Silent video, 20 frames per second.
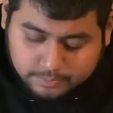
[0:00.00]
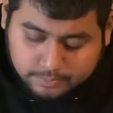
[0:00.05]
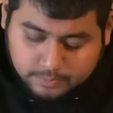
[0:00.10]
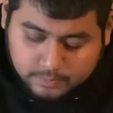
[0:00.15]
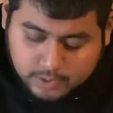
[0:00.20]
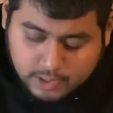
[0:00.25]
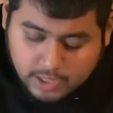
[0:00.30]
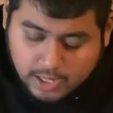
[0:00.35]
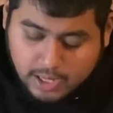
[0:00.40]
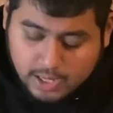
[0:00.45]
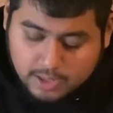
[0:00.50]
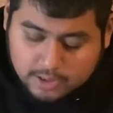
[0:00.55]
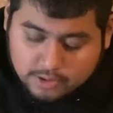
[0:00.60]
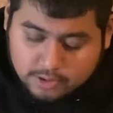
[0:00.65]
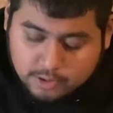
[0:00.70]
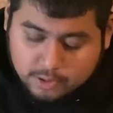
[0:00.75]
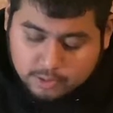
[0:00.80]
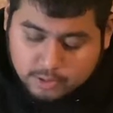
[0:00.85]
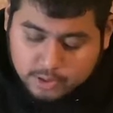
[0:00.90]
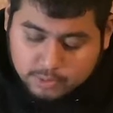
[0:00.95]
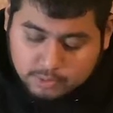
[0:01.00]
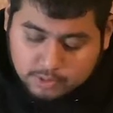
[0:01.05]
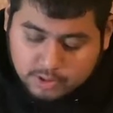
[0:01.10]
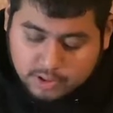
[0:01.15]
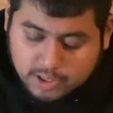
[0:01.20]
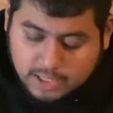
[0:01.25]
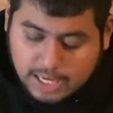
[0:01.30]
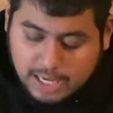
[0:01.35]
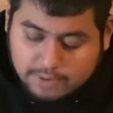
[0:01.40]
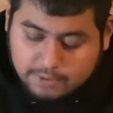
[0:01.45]
yeah, so he was
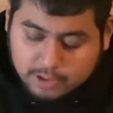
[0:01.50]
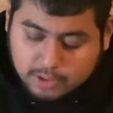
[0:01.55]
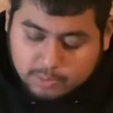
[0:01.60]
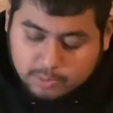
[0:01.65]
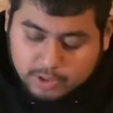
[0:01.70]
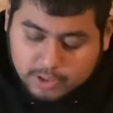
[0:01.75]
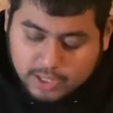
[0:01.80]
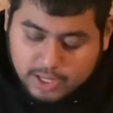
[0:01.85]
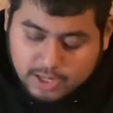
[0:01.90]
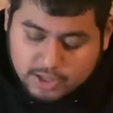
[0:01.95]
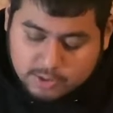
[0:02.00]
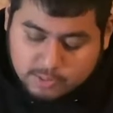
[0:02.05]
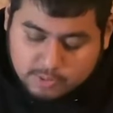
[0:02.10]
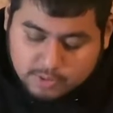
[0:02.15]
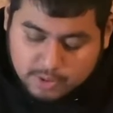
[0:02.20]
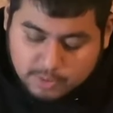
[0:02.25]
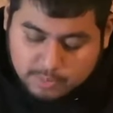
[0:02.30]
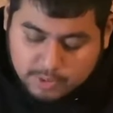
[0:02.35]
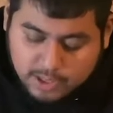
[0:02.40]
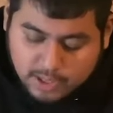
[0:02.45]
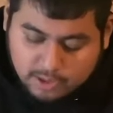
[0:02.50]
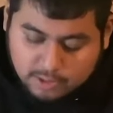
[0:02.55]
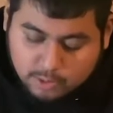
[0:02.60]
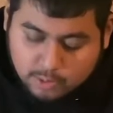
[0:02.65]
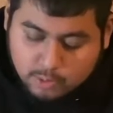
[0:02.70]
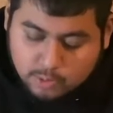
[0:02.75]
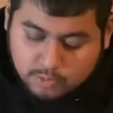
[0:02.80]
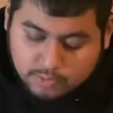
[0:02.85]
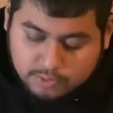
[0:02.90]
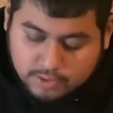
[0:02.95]
having communication with them. They had
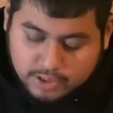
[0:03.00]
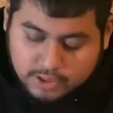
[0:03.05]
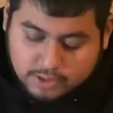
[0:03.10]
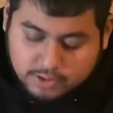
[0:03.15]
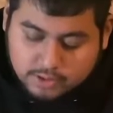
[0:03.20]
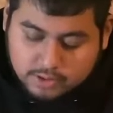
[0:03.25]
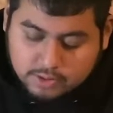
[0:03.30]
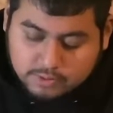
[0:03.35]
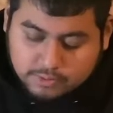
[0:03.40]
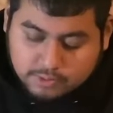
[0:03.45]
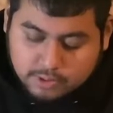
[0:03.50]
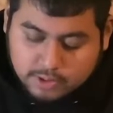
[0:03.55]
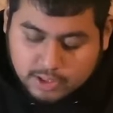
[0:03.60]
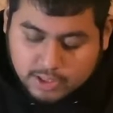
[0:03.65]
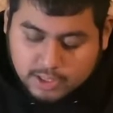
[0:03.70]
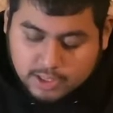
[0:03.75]
code phrases for